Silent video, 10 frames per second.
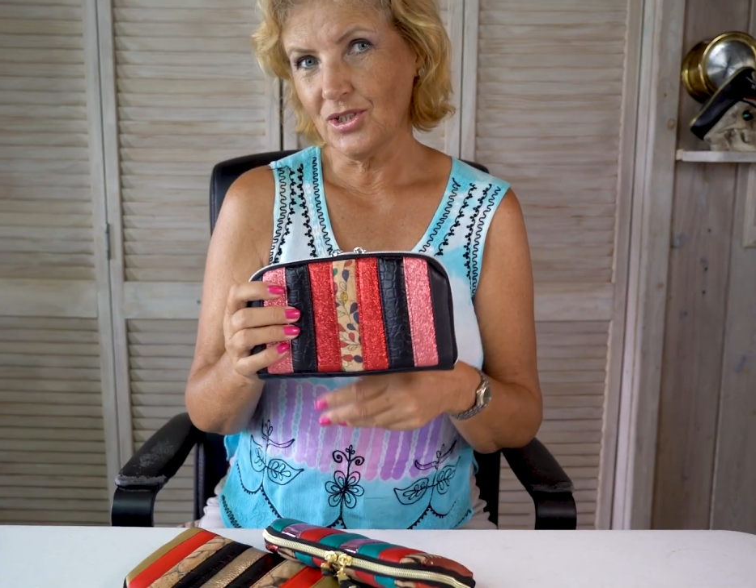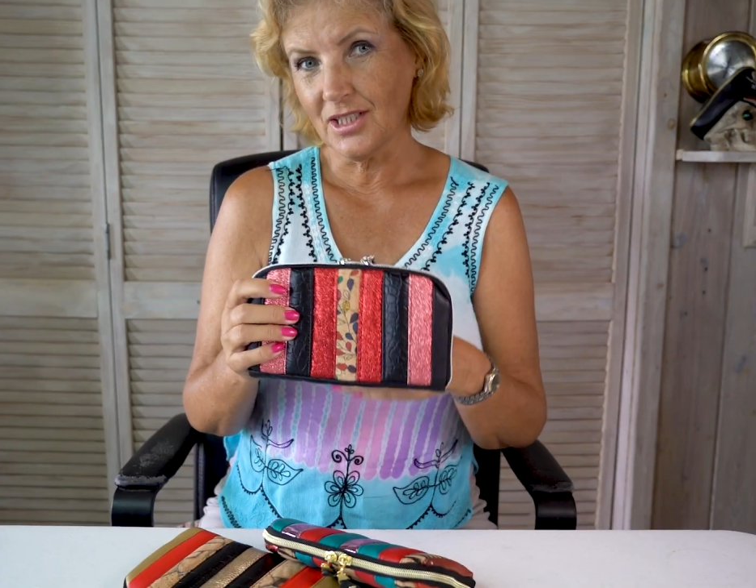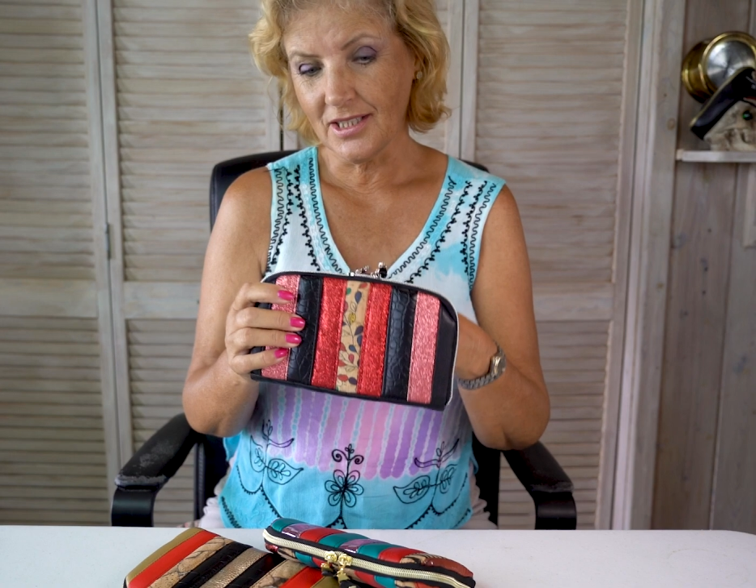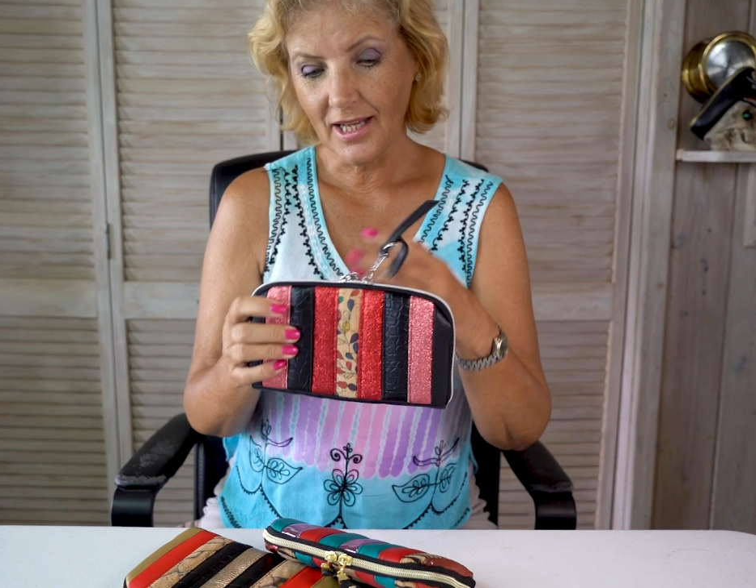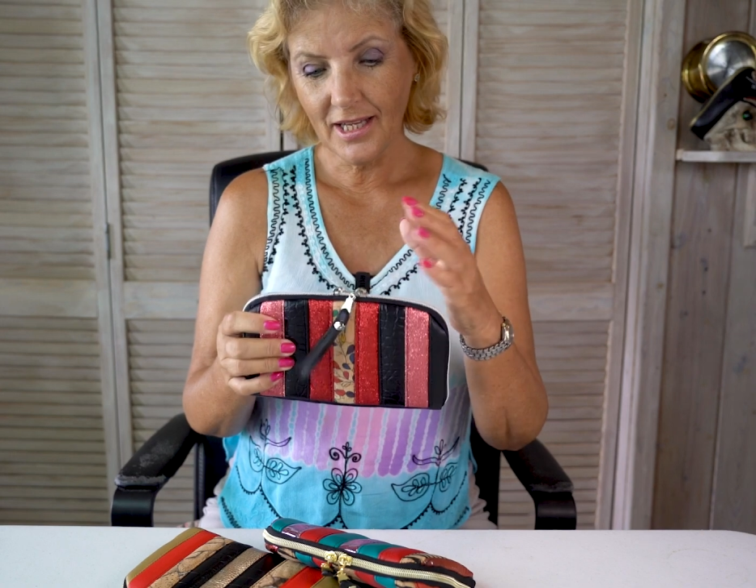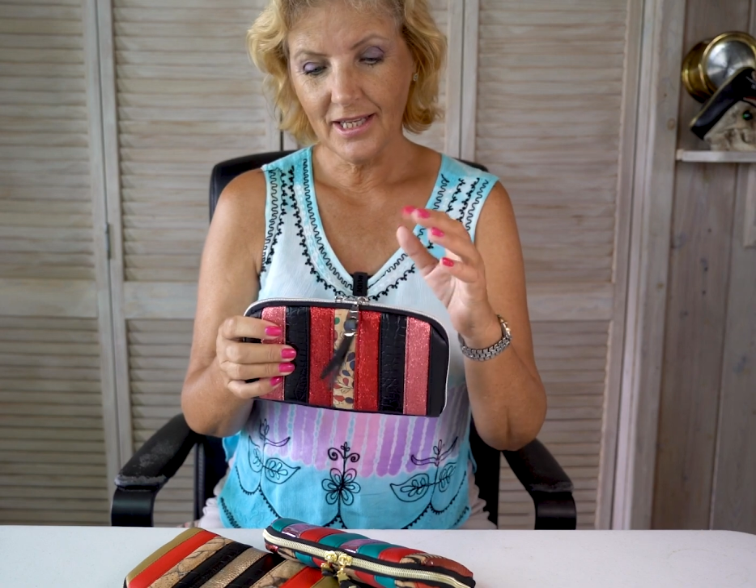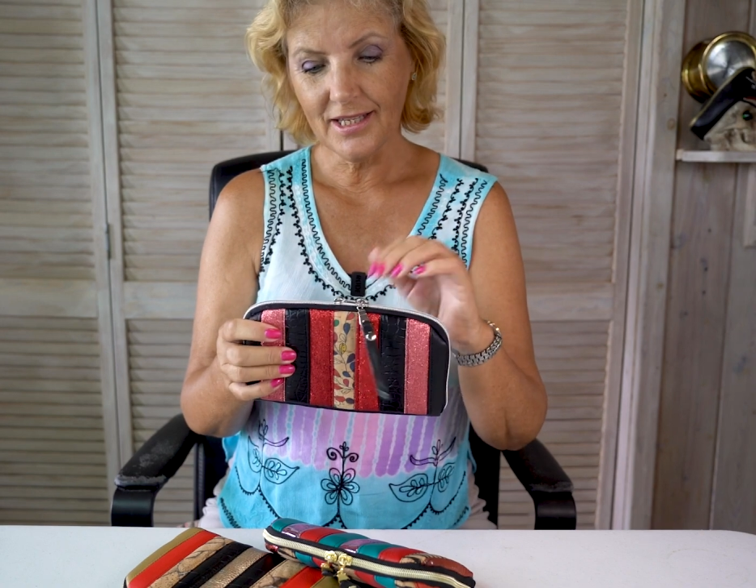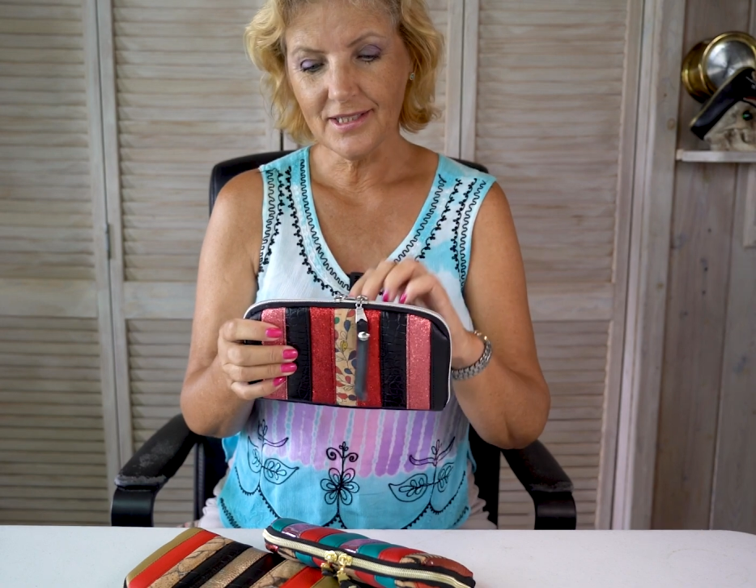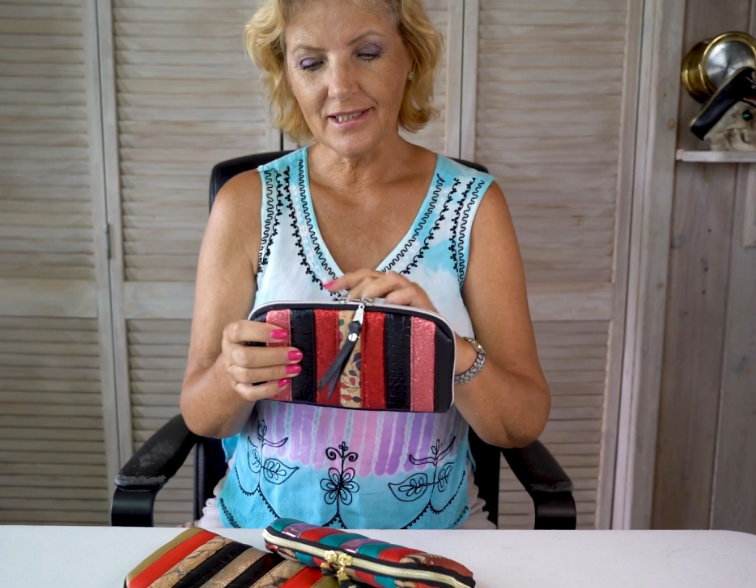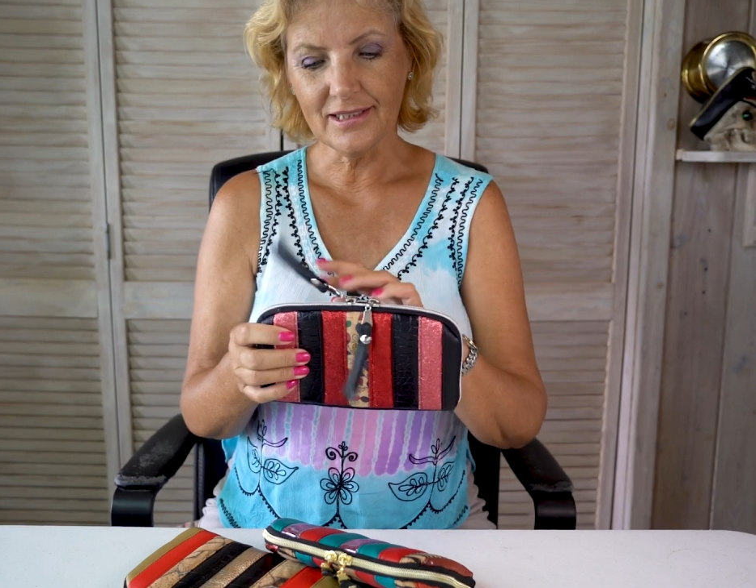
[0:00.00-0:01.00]
today
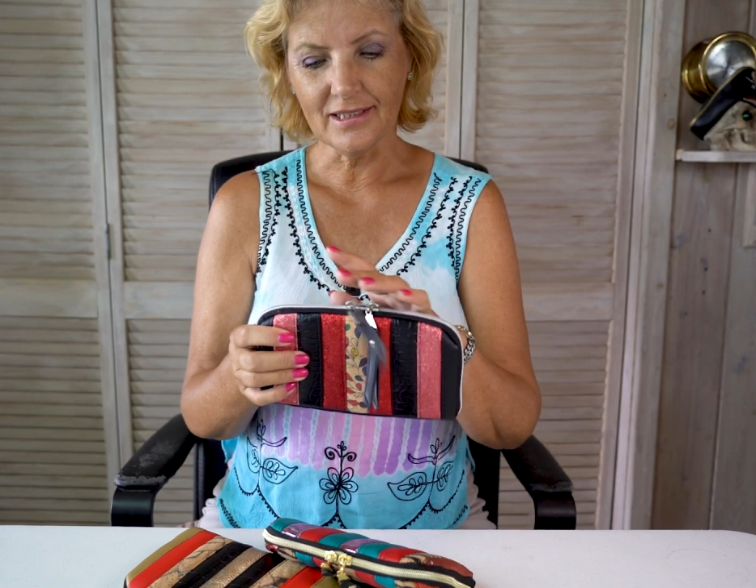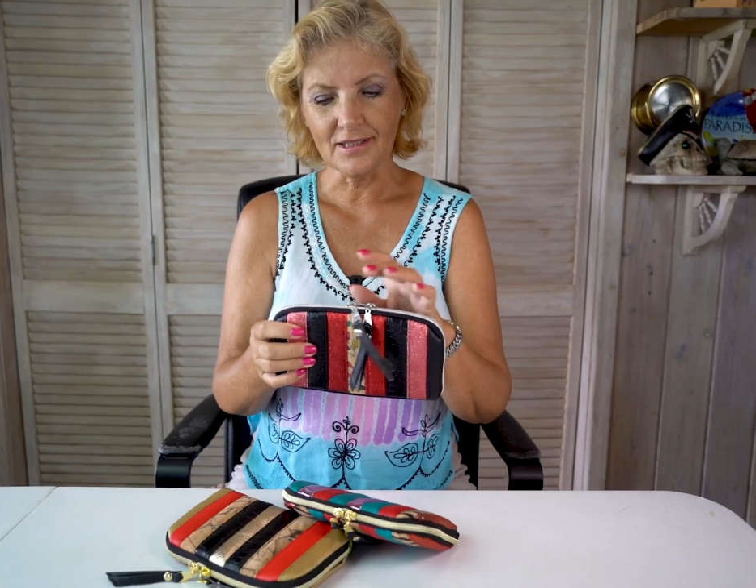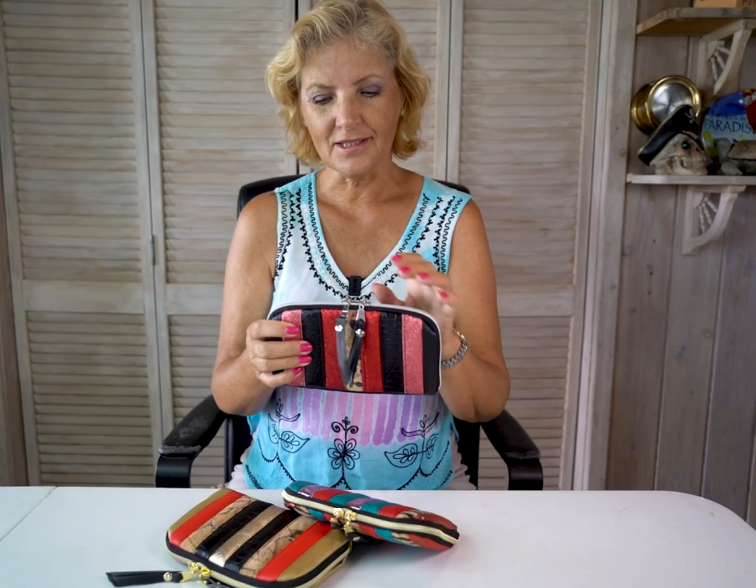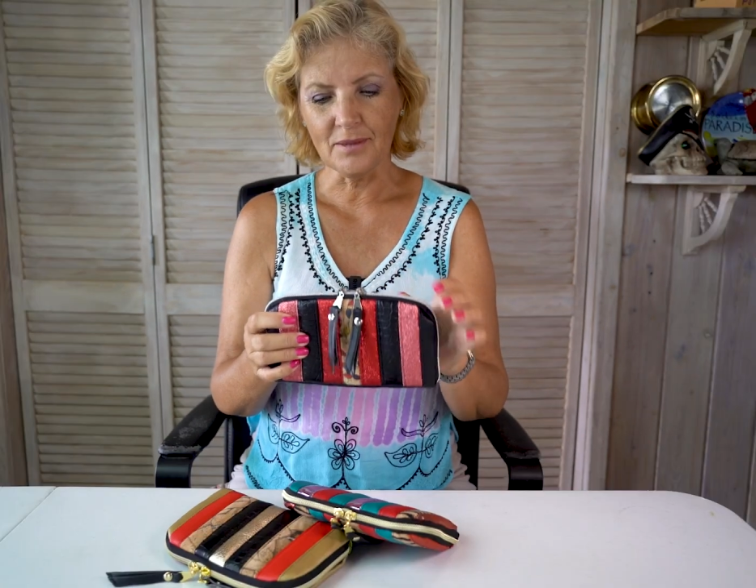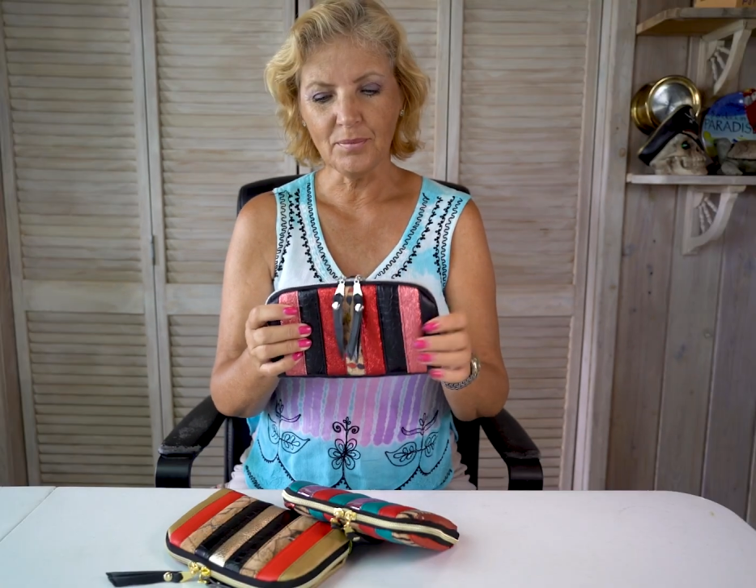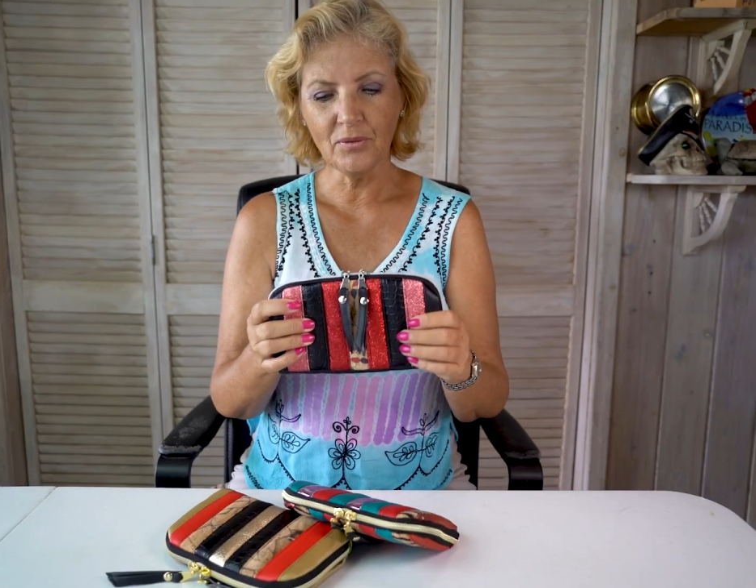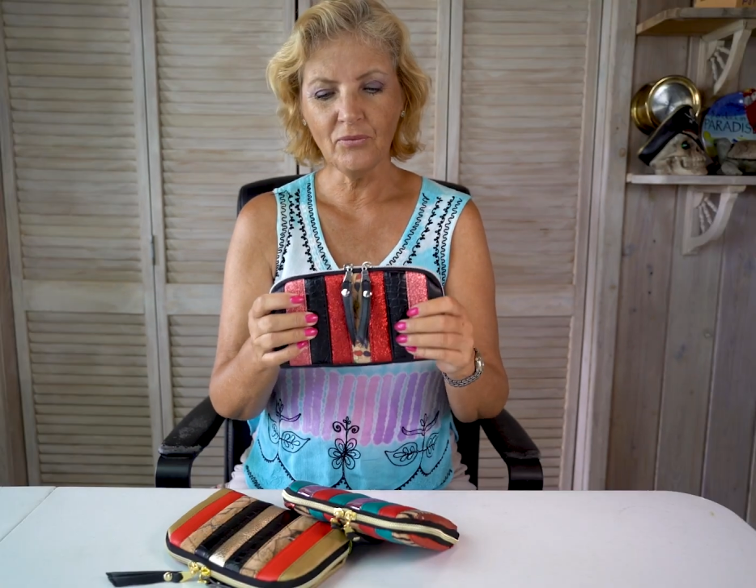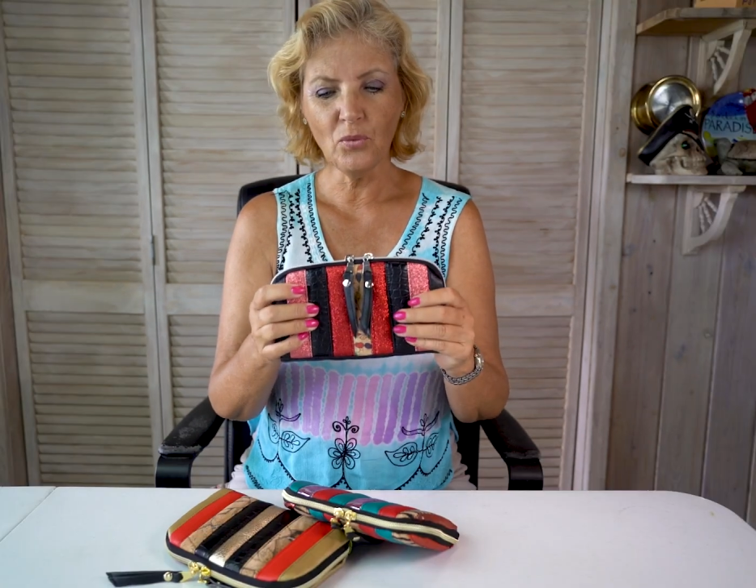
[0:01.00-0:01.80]
is a little zipper